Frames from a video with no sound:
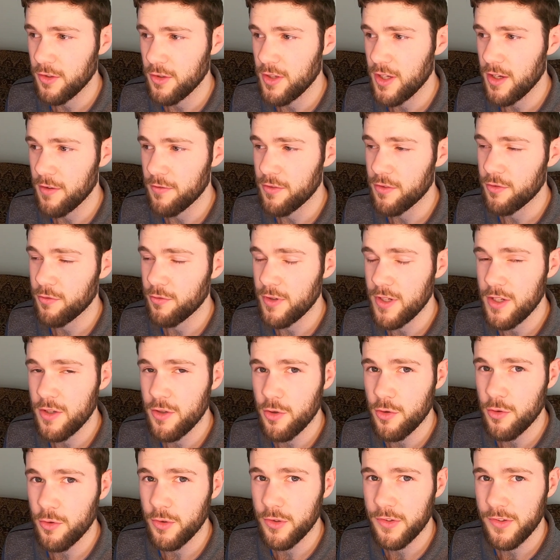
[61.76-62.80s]
So you have 3
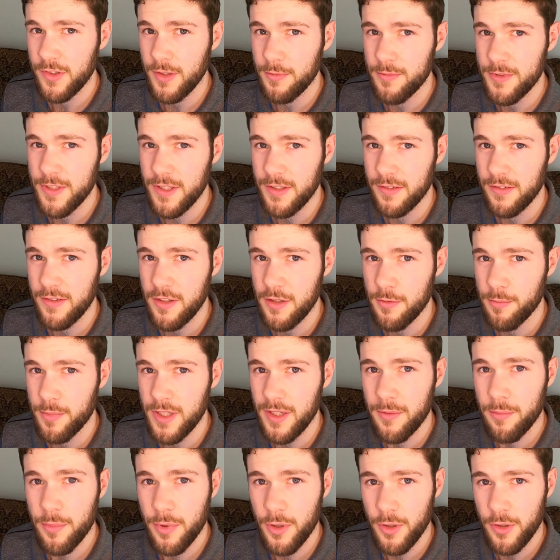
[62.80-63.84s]
core subjects that you
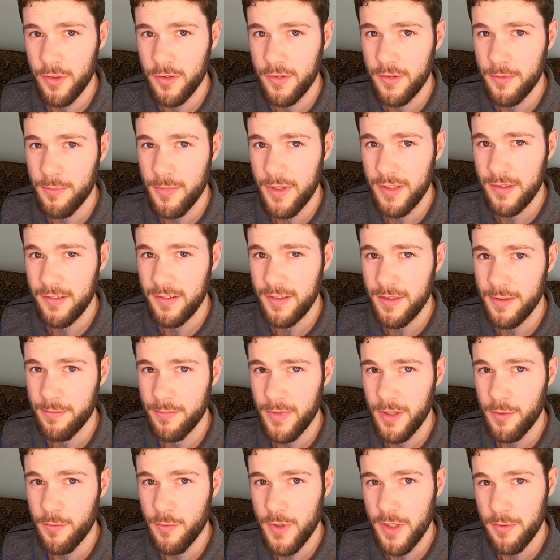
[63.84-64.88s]
pick per semester
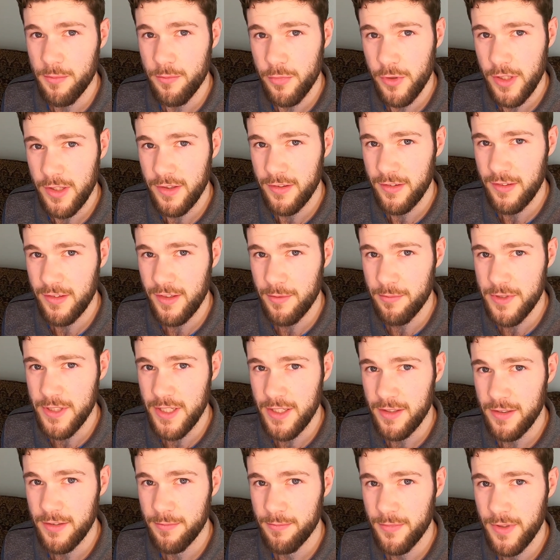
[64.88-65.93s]
and 1 breadth
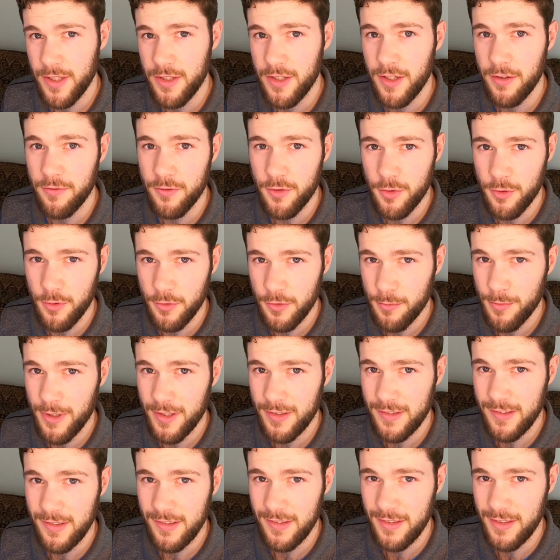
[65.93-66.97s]
subject, and you have 2
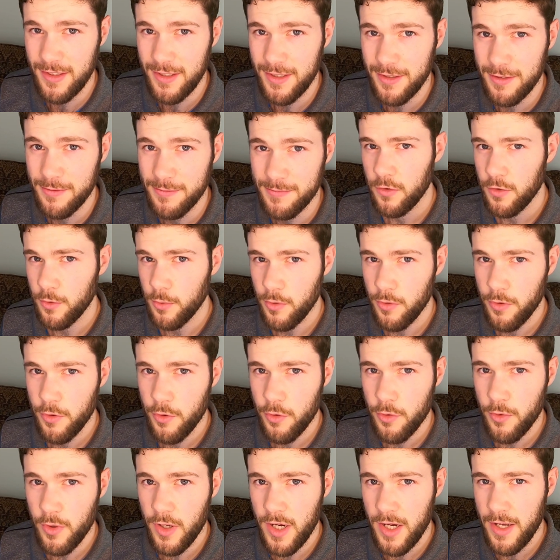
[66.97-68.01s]
semesters a year. So
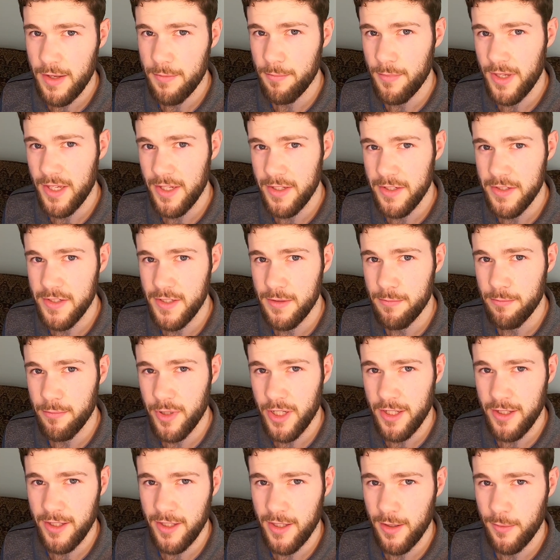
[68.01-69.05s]
although I majored in
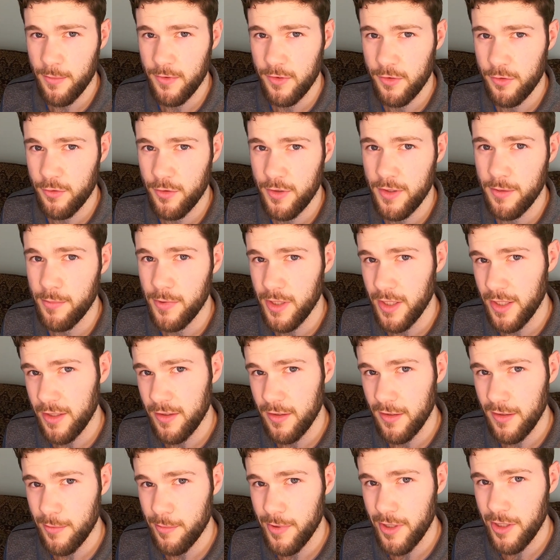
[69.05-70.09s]
biochemistry and
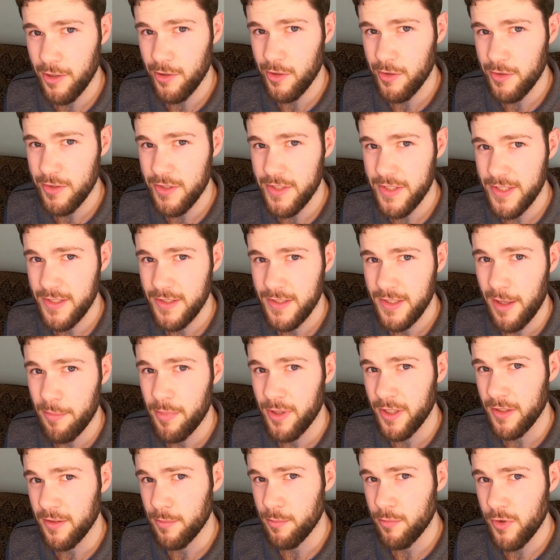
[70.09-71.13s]
molecular biology, I
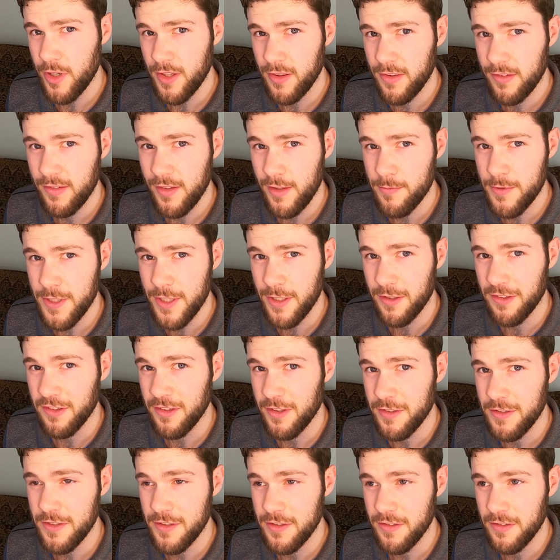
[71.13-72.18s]
picked breadth subjects
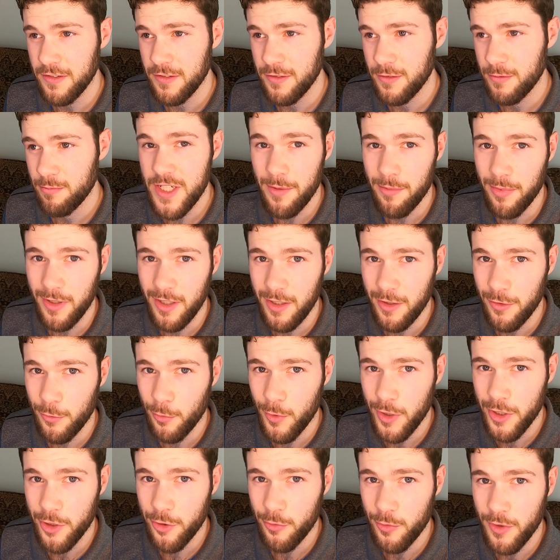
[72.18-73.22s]
such as
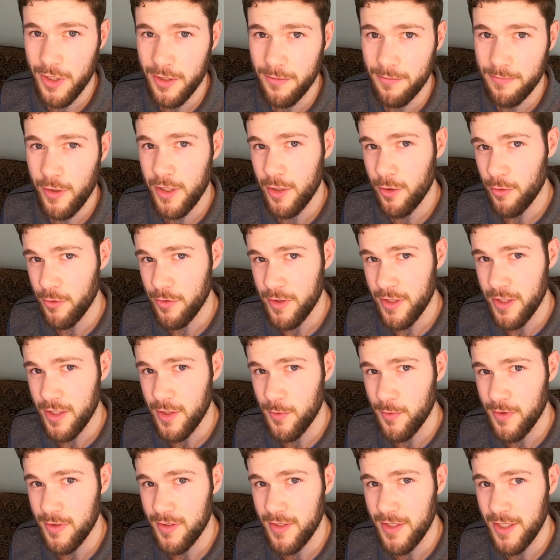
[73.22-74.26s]
Japanese 101, critical
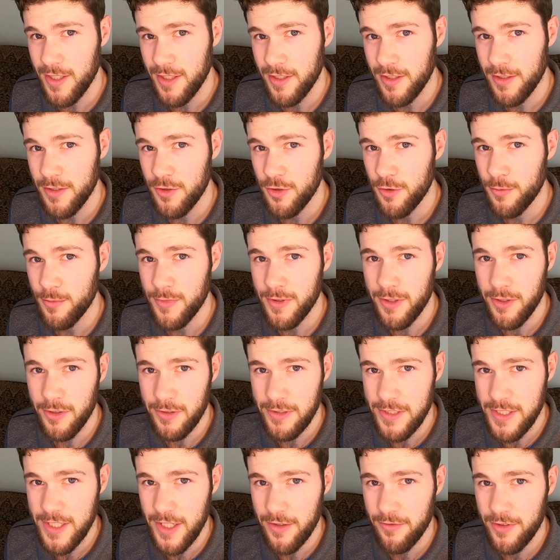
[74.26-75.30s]
thinking with data, human
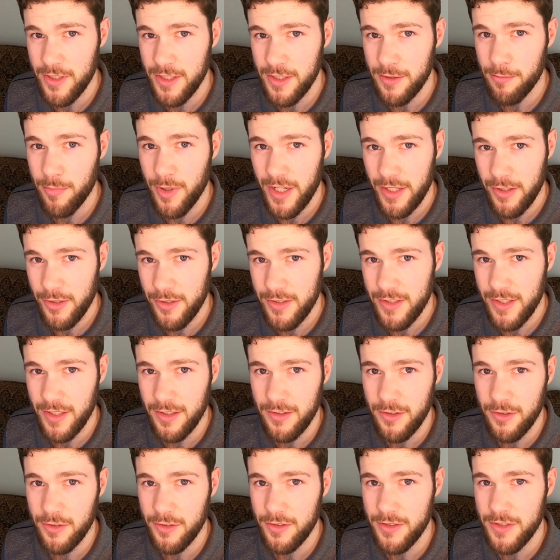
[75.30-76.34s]
longevity,
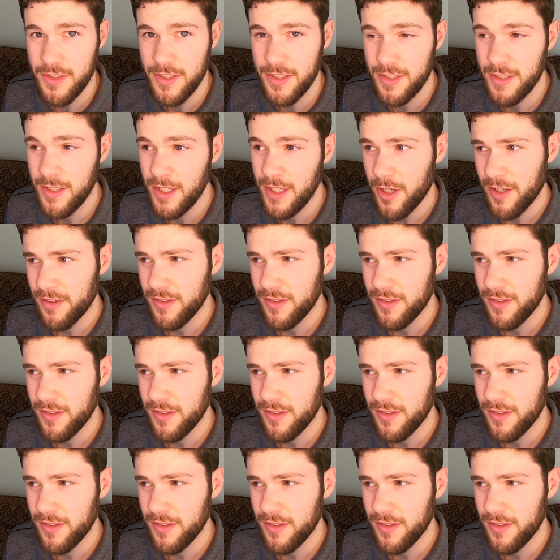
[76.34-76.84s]
biotechnology.